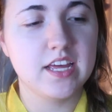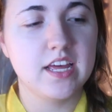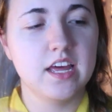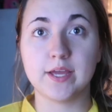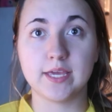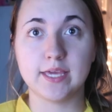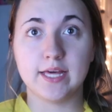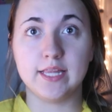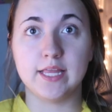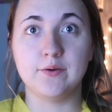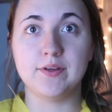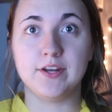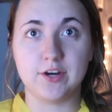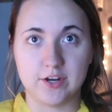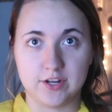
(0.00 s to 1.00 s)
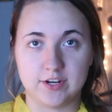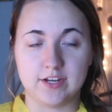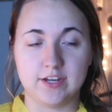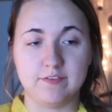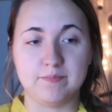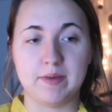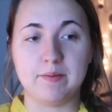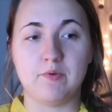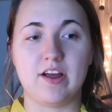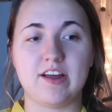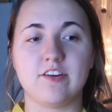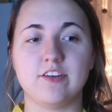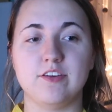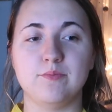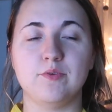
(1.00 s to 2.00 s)
I'm wearing yellow in honor of my
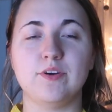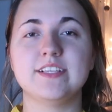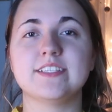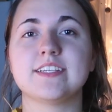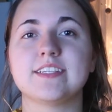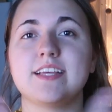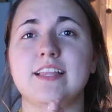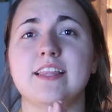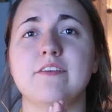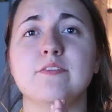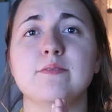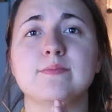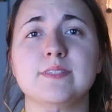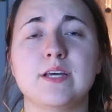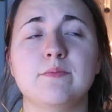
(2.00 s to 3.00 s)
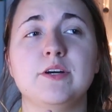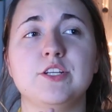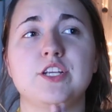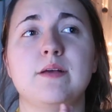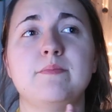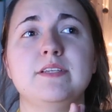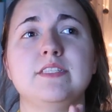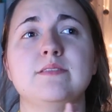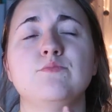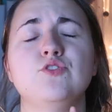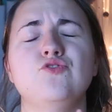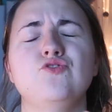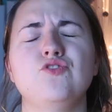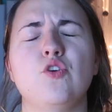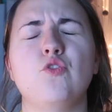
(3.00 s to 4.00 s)
Briar boys because I love them so much and I miss them
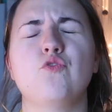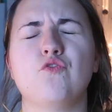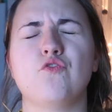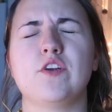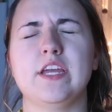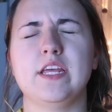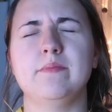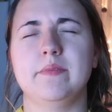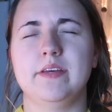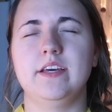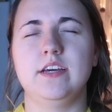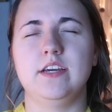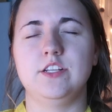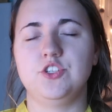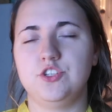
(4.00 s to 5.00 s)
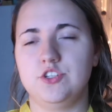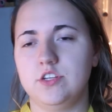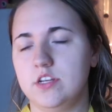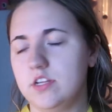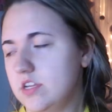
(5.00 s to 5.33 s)
so freaking much.